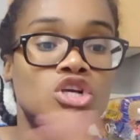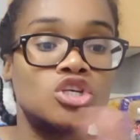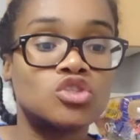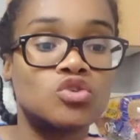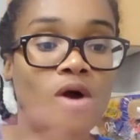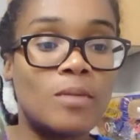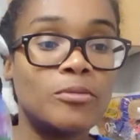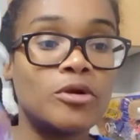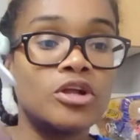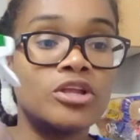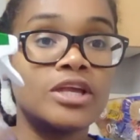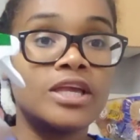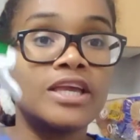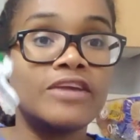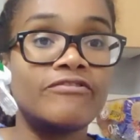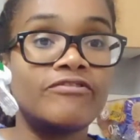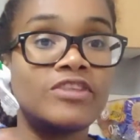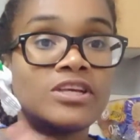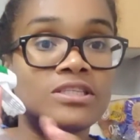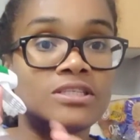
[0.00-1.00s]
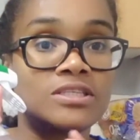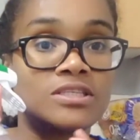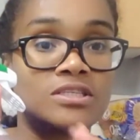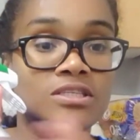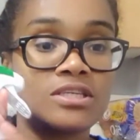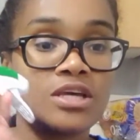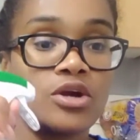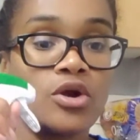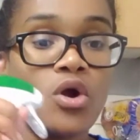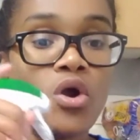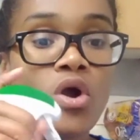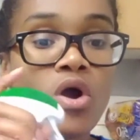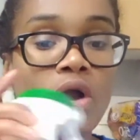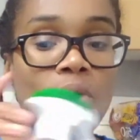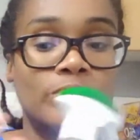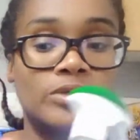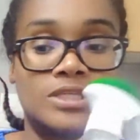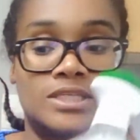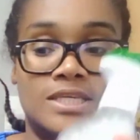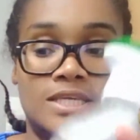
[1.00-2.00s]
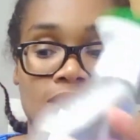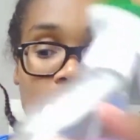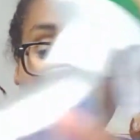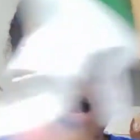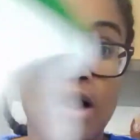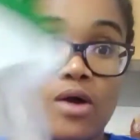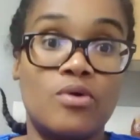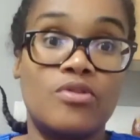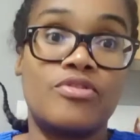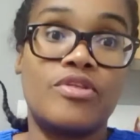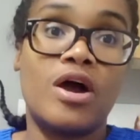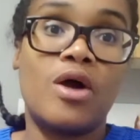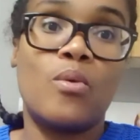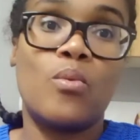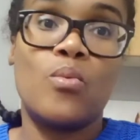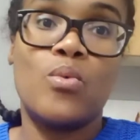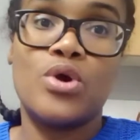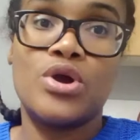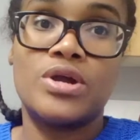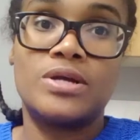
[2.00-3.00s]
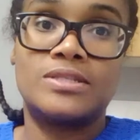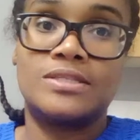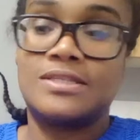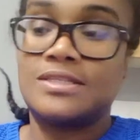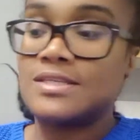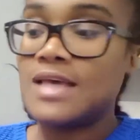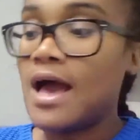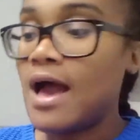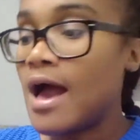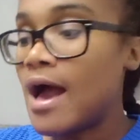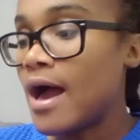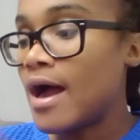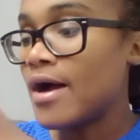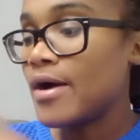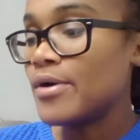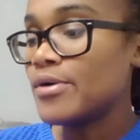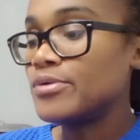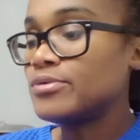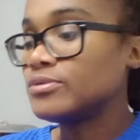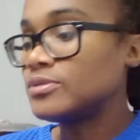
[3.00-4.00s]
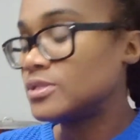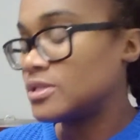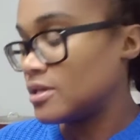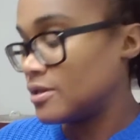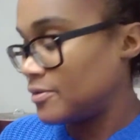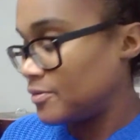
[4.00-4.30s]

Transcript: So I'm going to give this a go. We'll see how that works out.